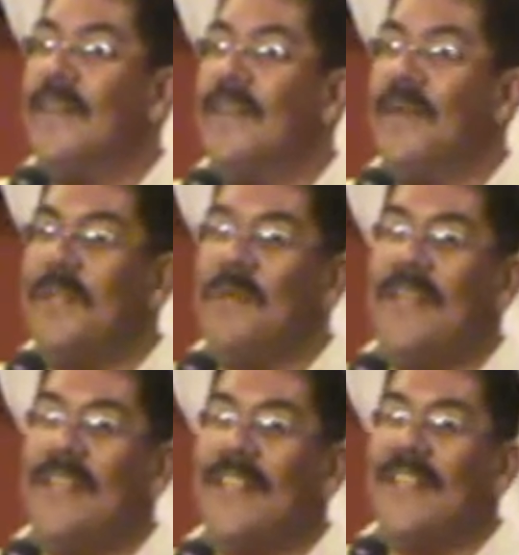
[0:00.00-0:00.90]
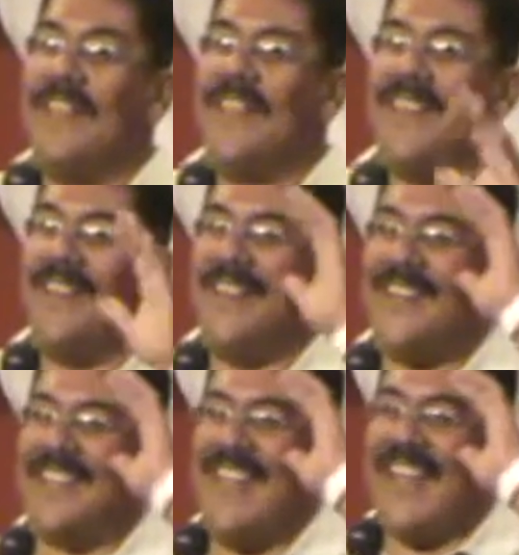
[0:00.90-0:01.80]
You with me? Do you
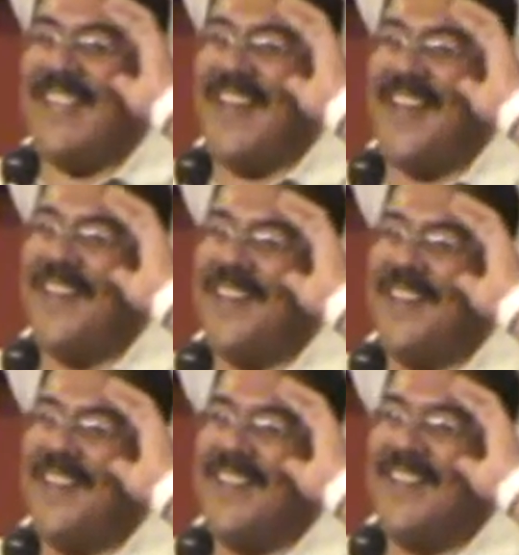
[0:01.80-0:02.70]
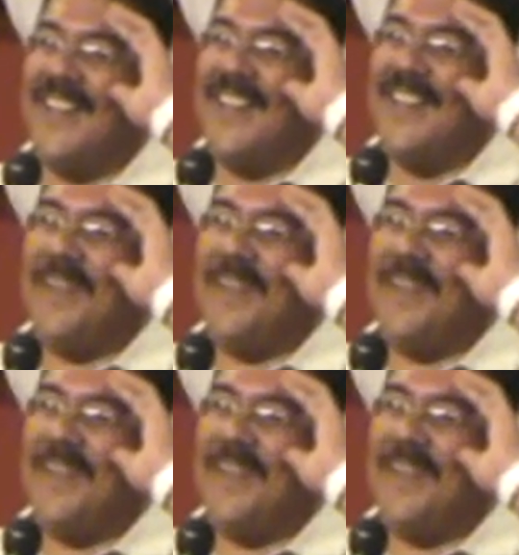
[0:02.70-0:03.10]
understand that?